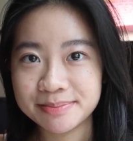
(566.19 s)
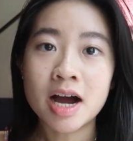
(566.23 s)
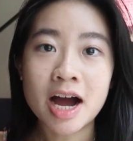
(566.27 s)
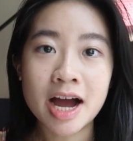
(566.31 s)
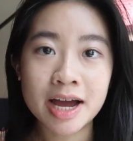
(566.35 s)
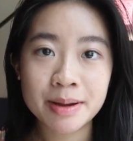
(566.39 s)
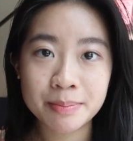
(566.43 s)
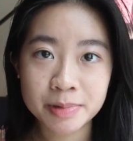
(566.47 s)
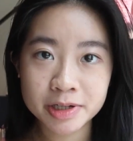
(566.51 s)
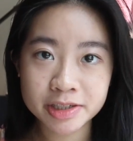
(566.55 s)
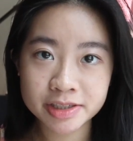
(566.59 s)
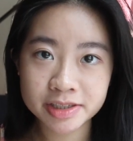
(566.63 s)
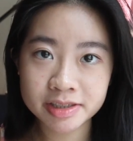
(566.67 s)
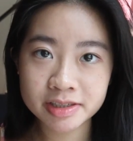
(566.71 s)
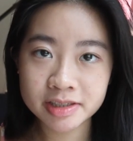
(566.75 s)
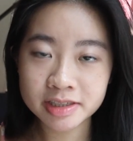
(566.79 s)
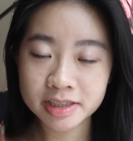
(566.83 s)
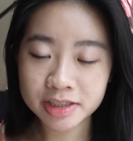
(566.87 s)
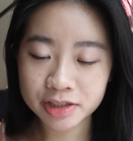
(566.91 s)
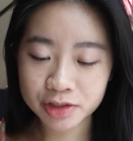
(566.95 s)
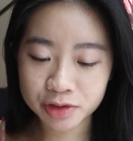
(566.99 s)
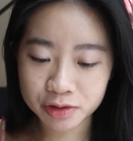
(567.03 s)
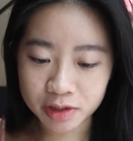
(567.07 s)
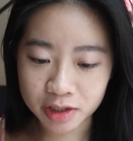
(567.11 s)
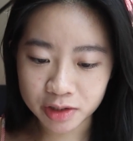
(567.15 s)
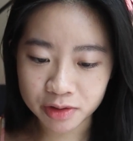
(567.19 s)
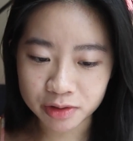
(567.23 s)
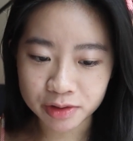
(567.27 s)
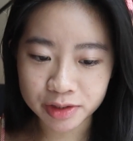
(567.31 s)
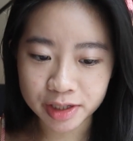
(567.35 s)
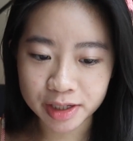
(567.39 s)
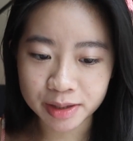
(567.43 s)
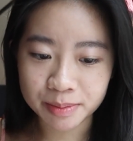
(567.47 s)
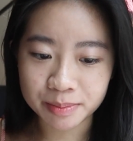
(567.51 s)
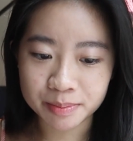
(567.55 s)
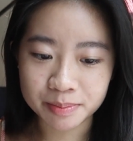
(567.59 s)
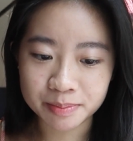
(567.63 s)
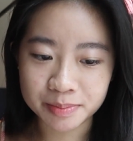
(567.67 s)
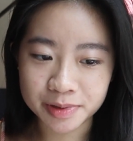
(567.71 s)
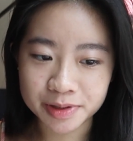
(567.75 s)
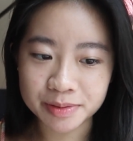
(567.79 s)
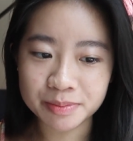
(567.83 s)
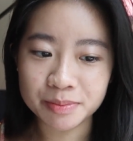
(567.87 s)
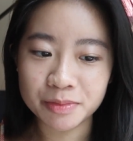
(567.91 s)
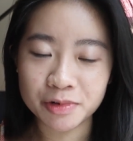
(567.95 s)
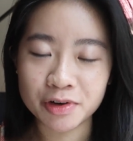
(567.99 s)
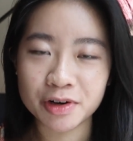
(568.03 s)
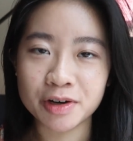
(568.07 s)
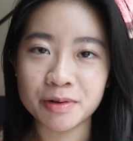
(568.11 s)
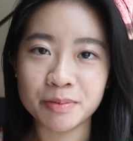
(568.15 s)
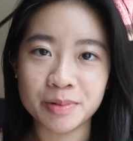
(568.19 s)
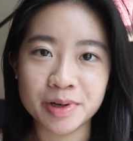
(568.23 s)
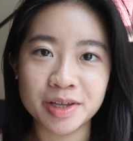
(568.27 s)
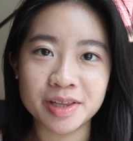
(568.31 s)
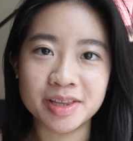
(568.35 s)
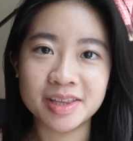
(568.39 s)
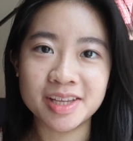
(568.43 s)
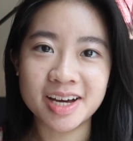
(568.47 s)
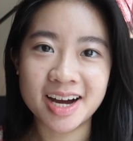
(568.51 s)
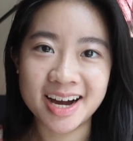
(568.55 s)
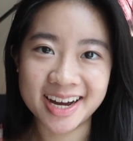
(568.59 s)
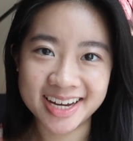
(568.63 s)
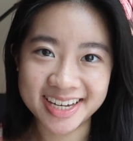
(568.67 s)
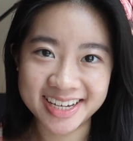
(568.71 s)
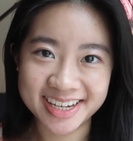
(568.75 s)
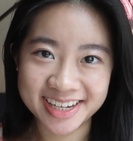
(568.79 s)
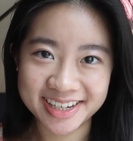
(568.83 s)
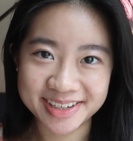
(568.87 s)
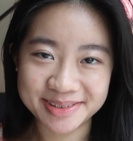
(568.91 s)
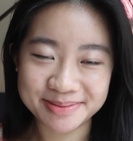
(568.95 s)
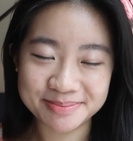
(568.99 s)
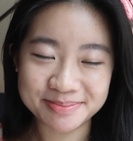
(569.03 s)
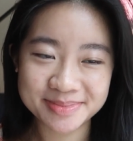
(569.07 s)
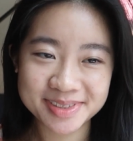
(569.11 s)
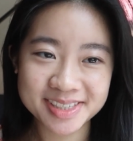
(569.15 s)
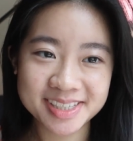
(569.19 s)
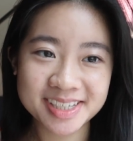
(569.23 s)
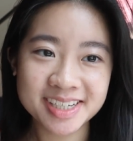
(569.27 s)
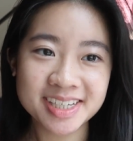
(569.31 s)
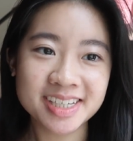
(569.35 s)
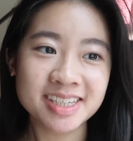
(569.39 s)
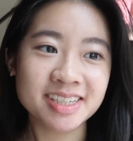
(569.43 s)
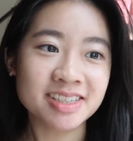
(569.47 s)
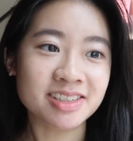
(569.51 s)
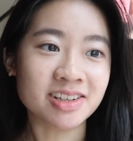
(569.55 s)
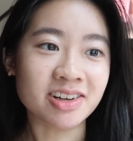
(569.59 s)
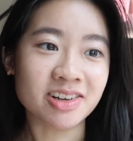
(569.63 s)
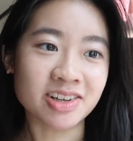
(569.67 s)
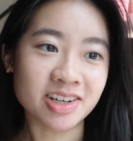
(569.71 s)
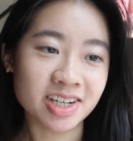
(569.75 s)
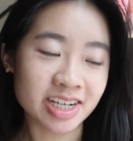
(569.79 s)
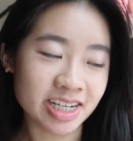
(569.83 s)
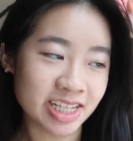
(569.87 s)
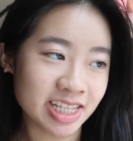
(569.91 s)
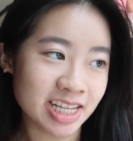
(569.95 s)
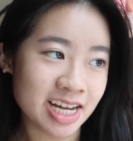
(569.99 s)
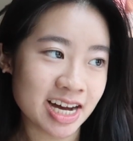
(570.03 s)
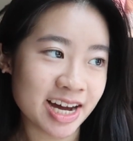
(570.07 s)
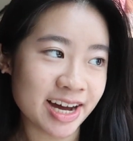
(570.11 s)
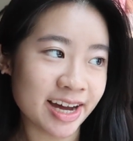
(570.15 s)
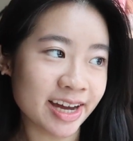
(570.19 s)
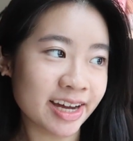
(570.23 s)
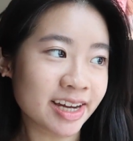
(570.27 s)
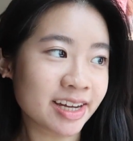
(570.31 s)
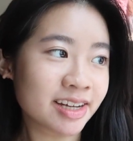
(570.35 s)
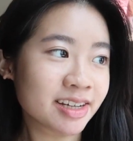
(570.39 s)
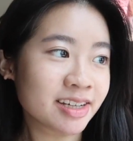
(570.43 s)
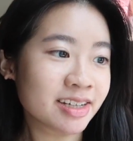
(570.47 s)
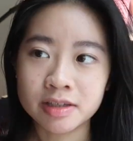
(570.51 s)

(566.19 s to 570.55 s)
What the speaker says: I personally struggled a bit more with IEMs, not gonna lie.